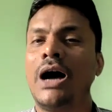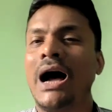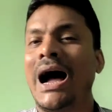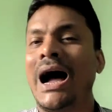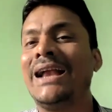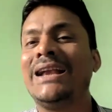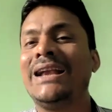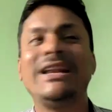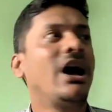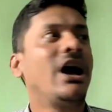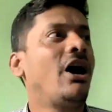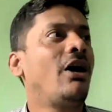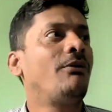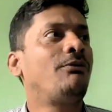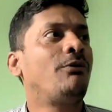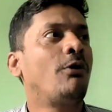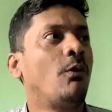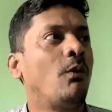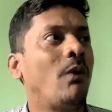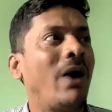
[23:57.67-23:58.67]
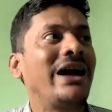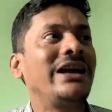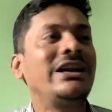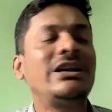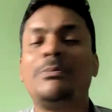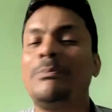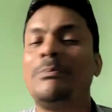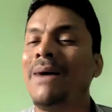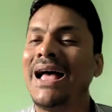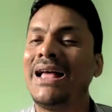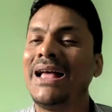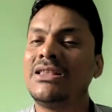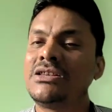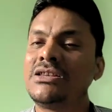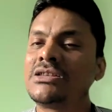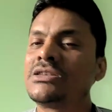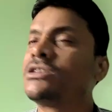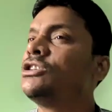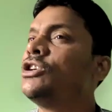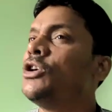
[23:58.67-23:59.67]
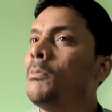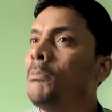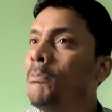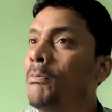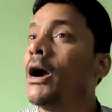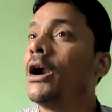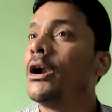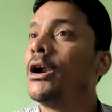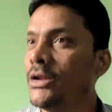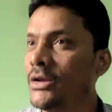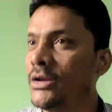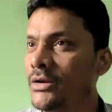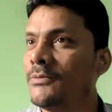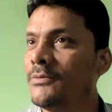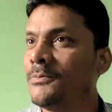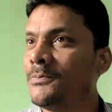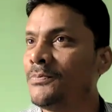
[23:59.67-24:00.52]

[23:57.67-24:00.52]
idea of white man's burden.